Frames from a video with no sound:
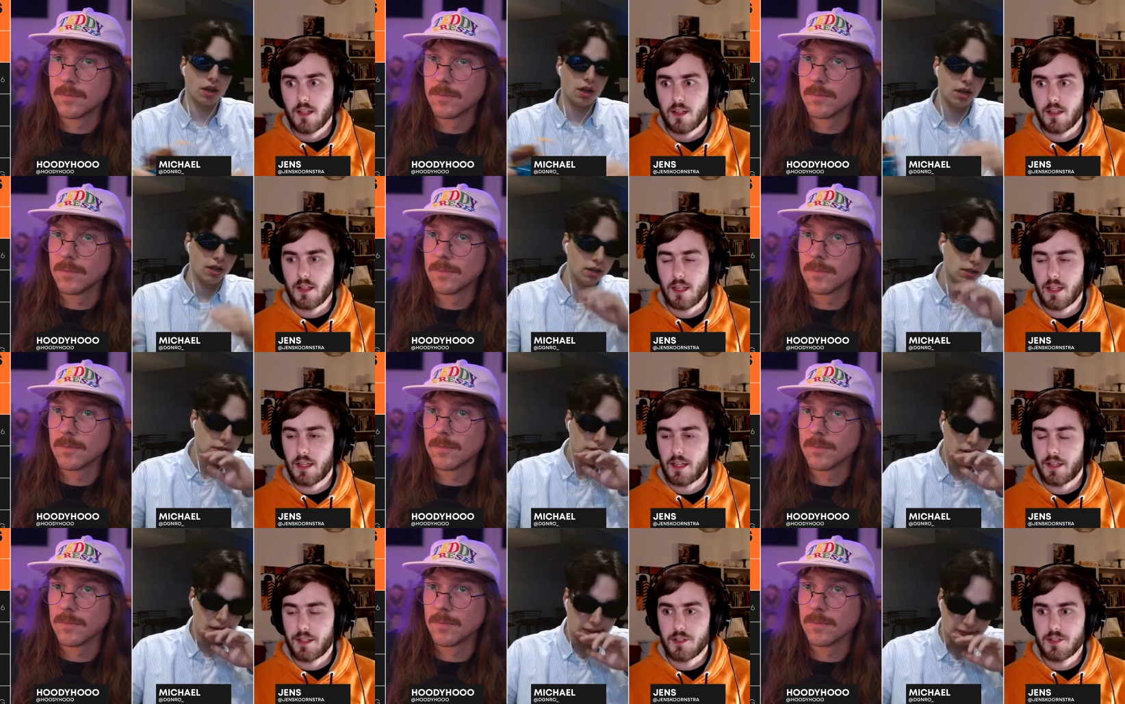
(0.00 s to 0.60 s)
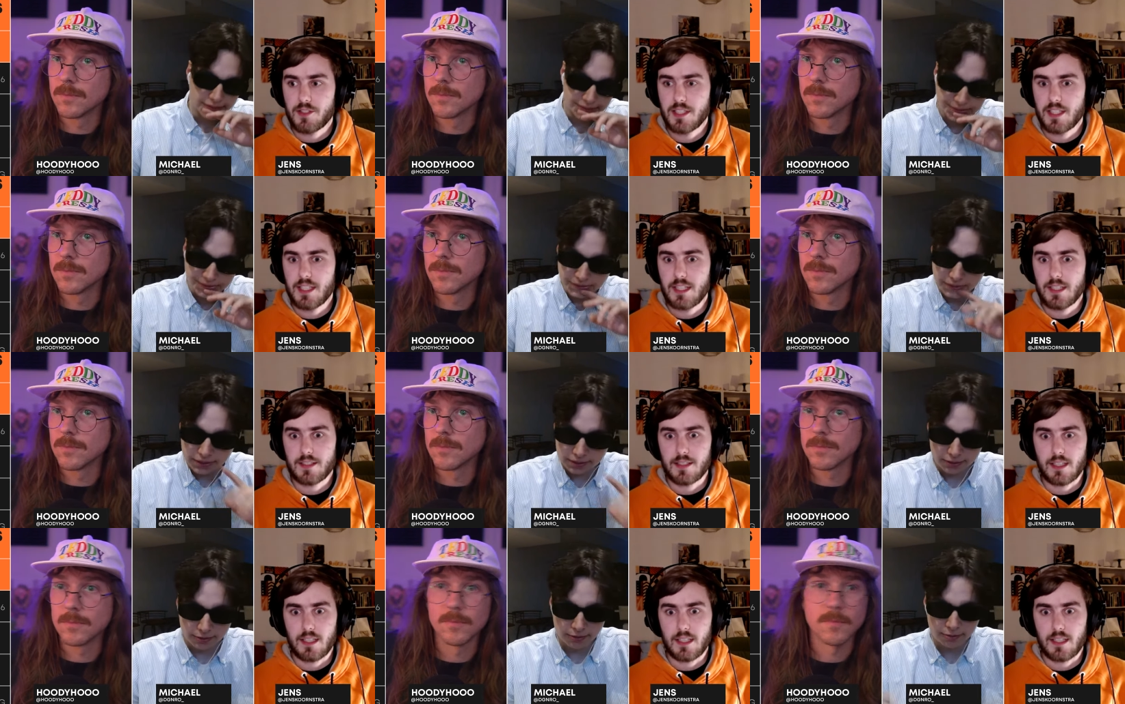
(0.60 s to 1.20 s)
Speaker 1: Uh, you see
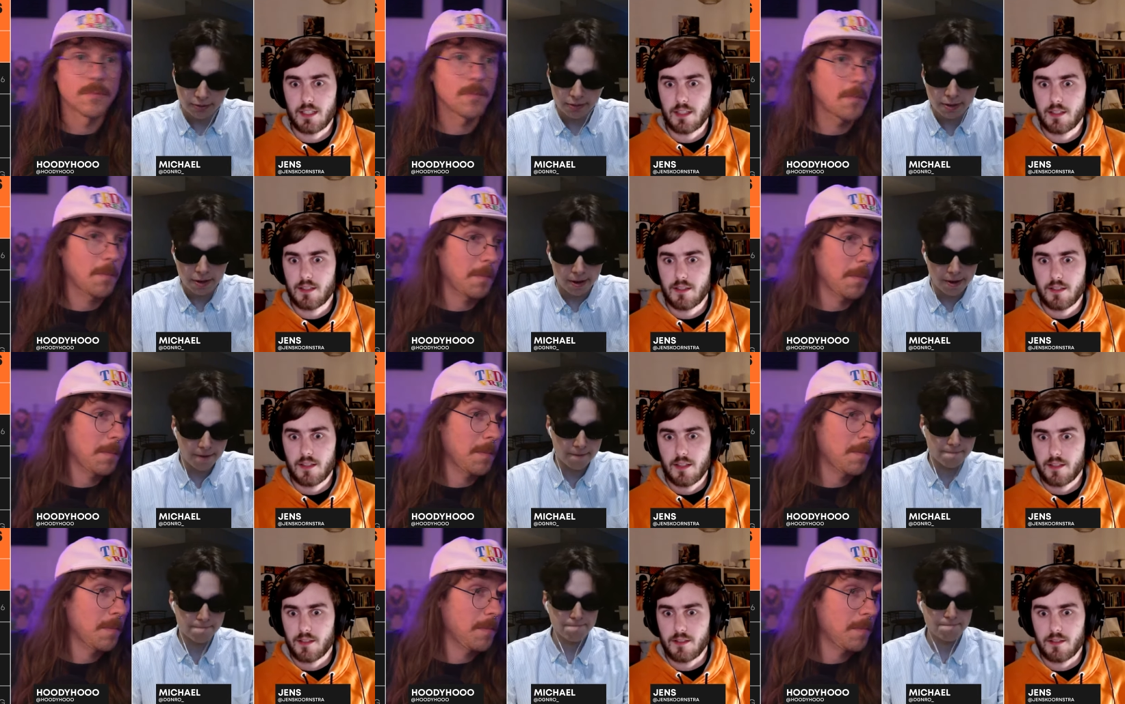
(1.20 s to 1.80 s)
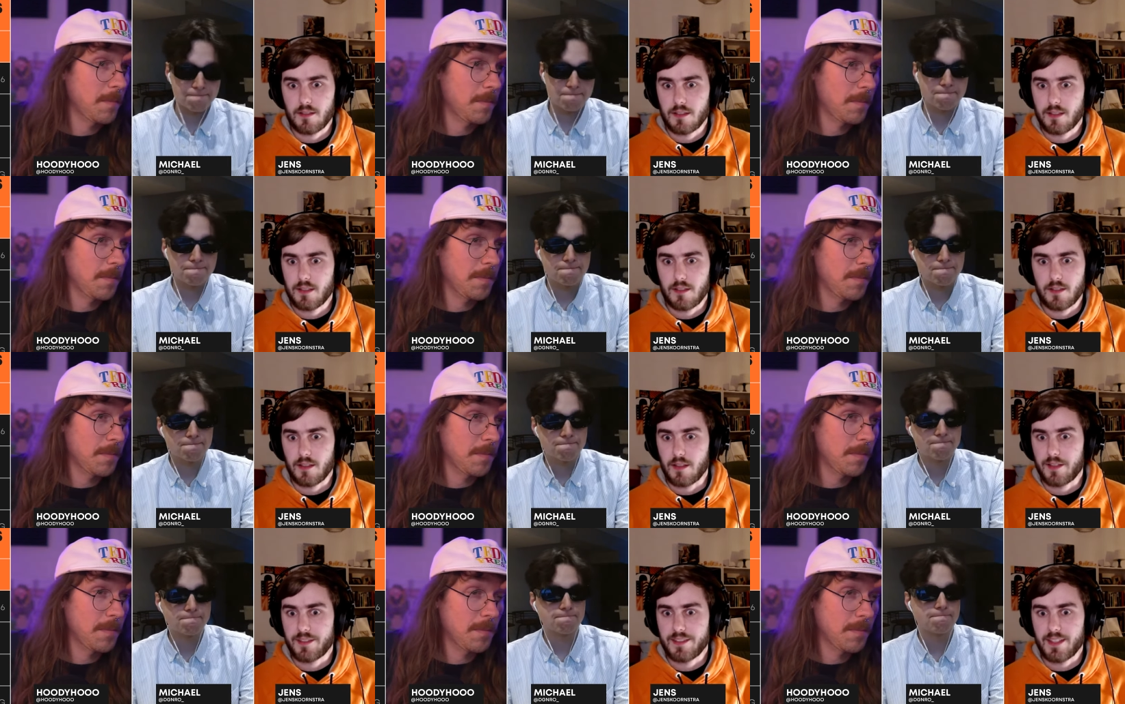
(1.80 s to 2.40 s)
it in
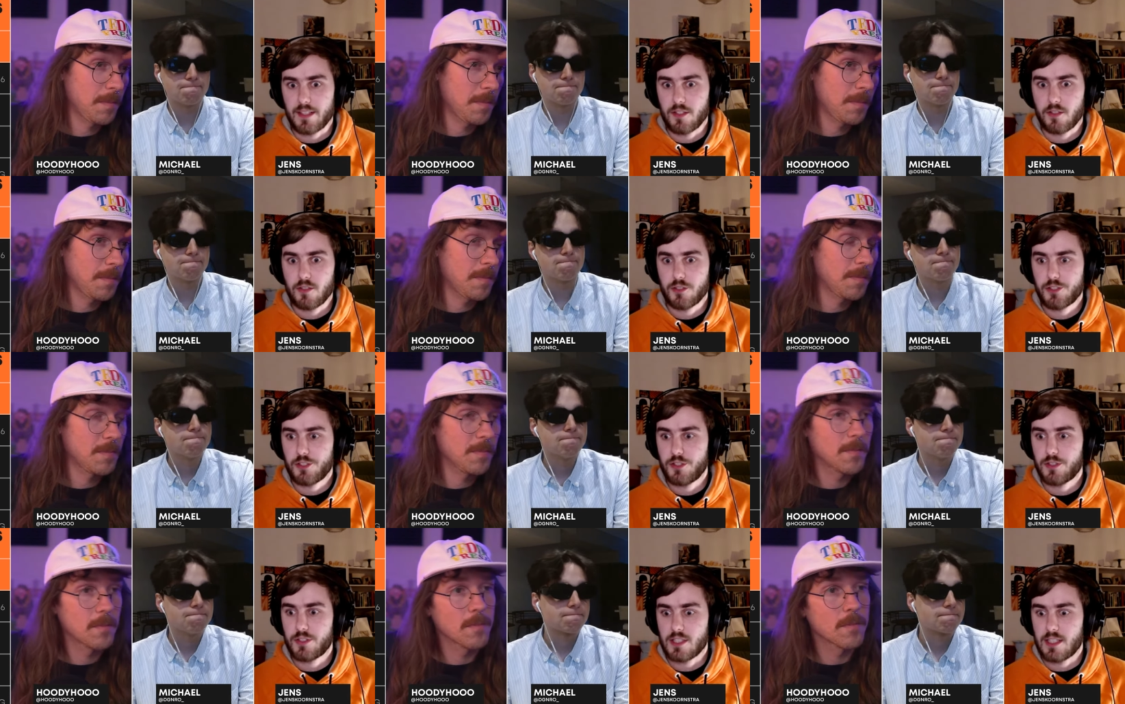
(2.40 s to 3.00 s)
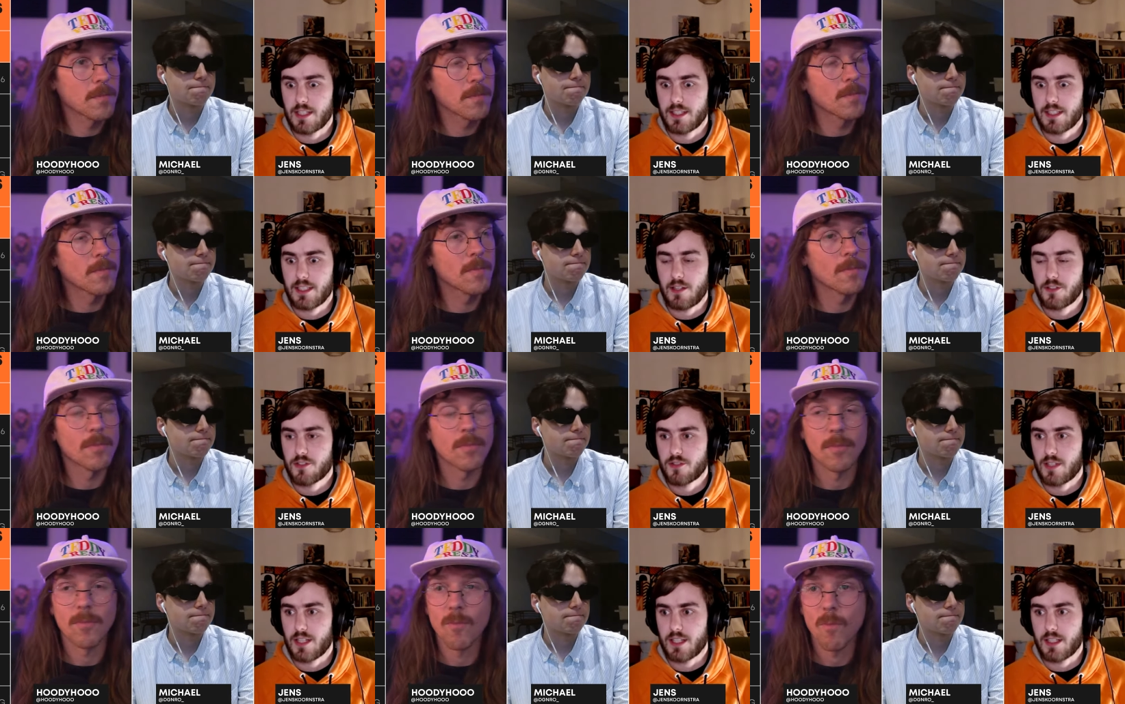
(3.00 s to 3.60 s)
tactical shooters like
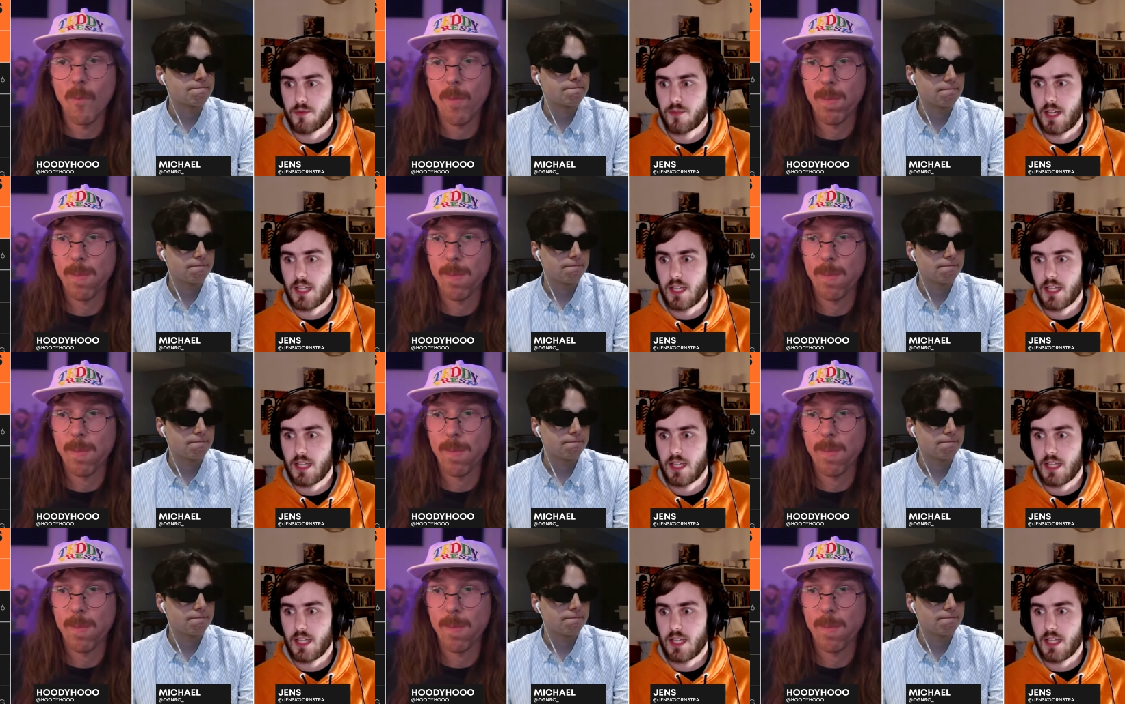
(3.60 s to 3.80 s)
Counter Strike